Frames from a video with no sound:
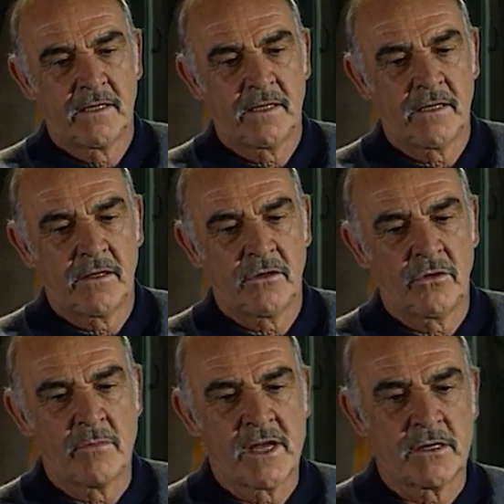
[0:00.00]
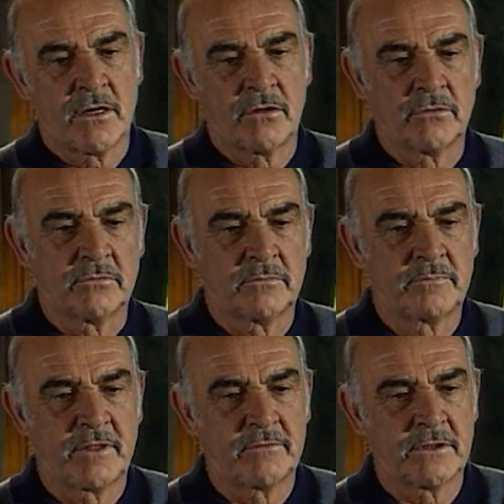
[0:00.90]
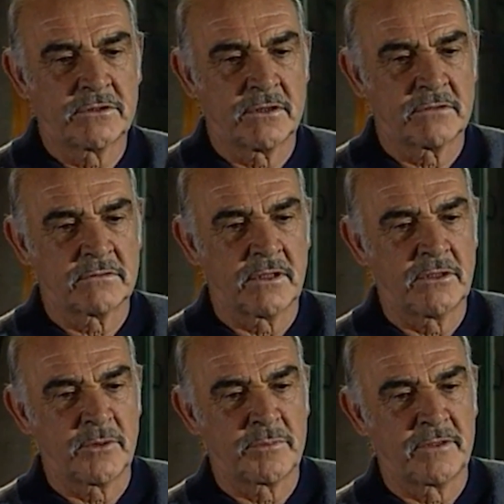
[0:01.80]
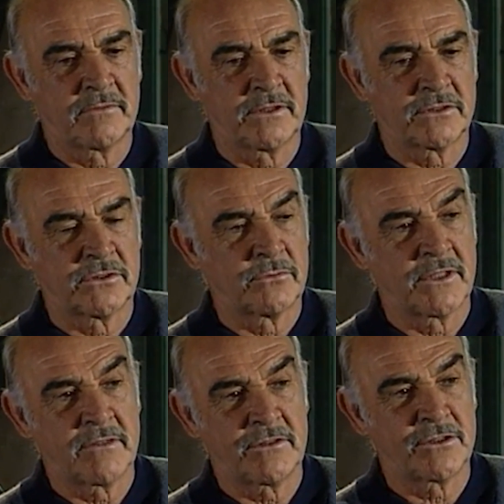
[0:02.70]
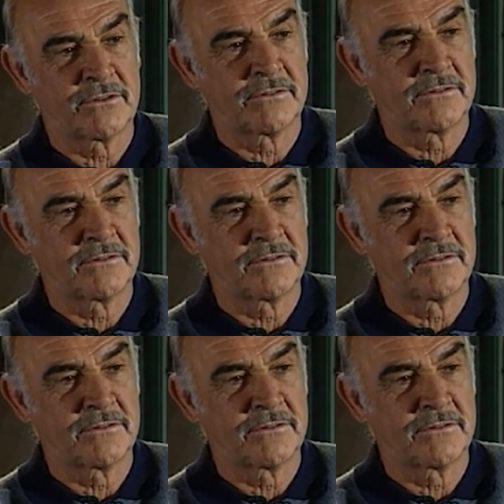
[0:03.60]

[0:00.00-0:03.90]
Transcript: Connery refused to budge from his staunch denial of the charges.